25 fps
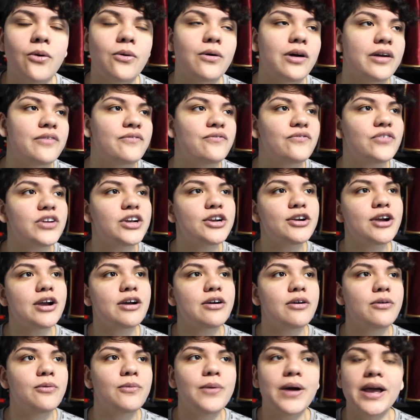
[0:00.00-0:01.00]
or I figure
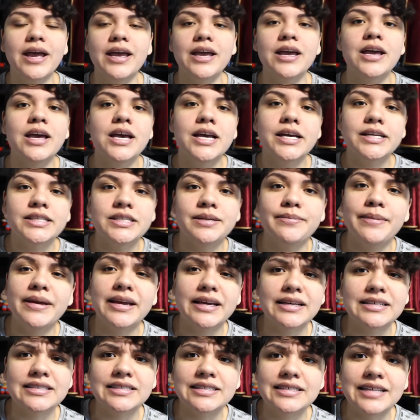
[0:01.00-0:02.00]
out a way to
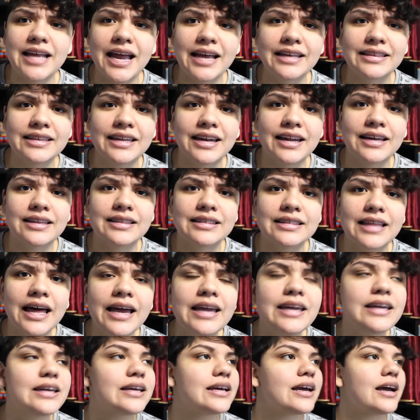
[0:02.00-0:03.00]
make a snack that I
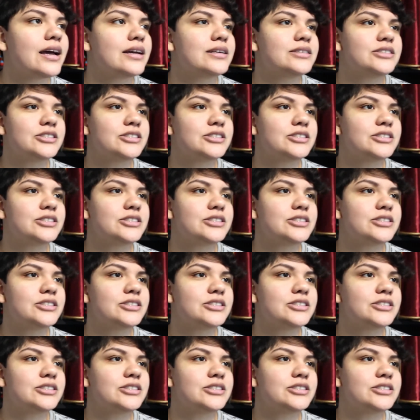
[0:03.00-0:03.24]
like.